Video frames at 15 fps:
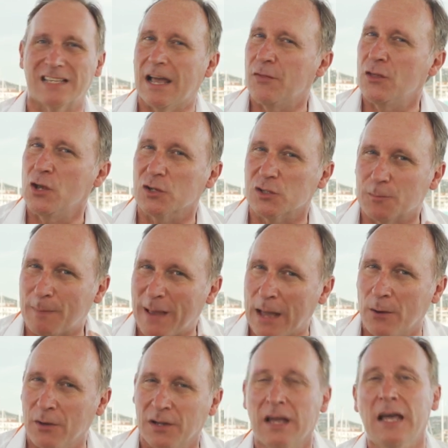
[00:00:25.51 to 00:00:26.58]
how the yacht's
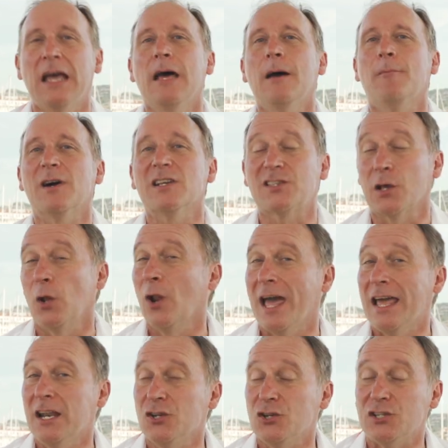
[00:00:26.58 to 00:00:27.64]
powered by solar
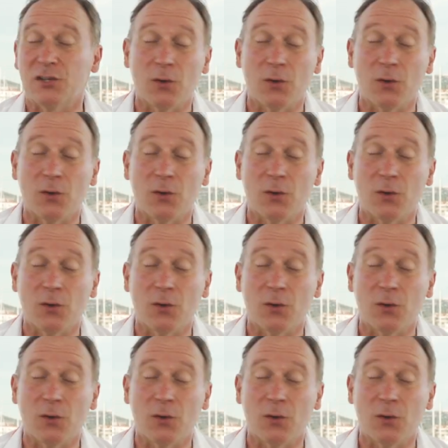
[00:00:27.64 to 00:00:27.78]
energy.